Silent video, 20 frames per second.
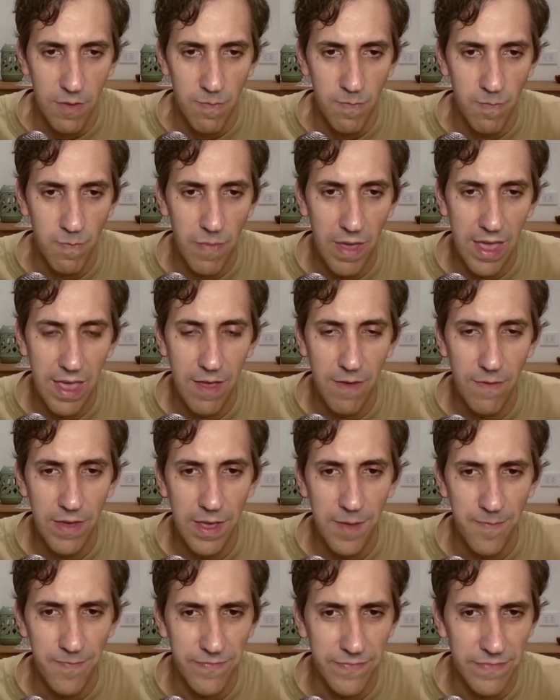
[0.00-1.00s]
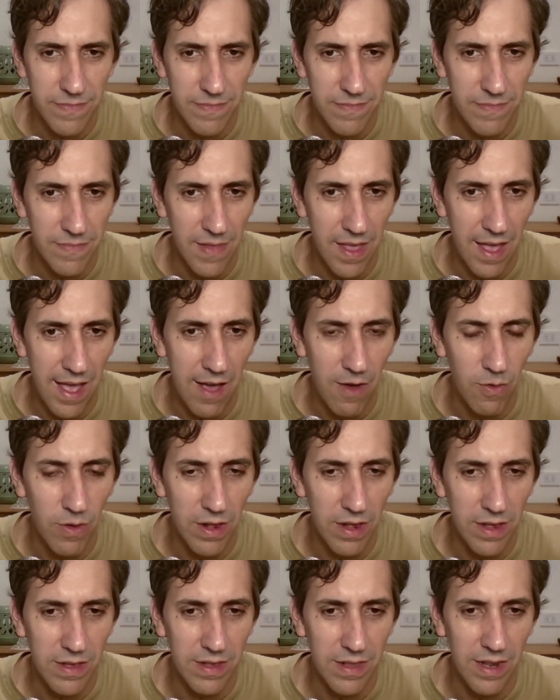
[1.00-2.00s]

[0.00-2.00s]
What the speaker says: Maybe I will